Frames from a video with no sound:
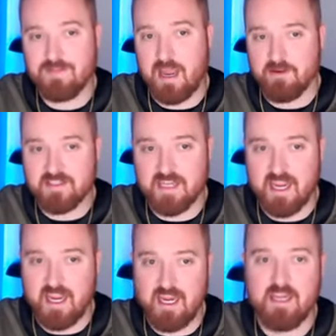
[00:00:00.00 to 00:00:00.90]
I would
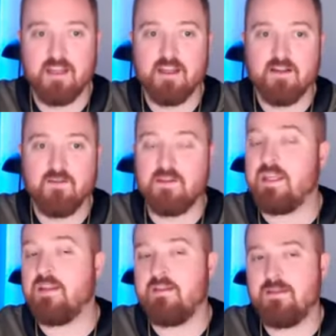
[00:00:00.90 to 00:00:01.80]
say
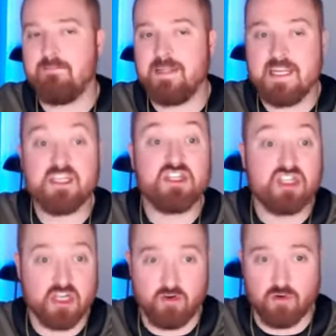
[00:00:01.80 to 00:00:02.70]
the in
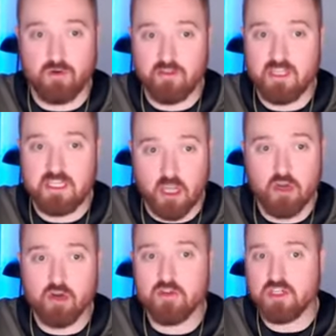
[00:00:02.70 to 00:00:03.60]
general, the
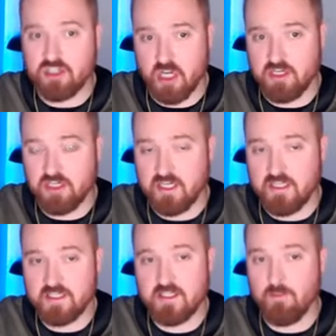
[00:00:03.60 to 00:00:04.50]
younger the judge
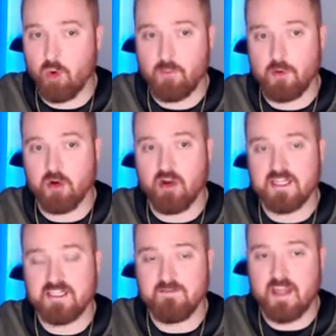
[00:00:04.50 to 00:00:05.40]
is, the more
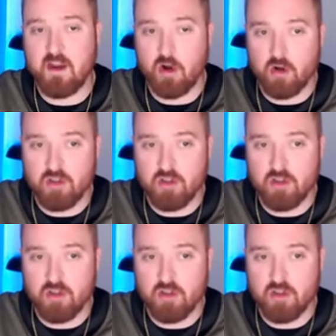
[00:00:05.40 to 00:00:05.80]
progressive they are,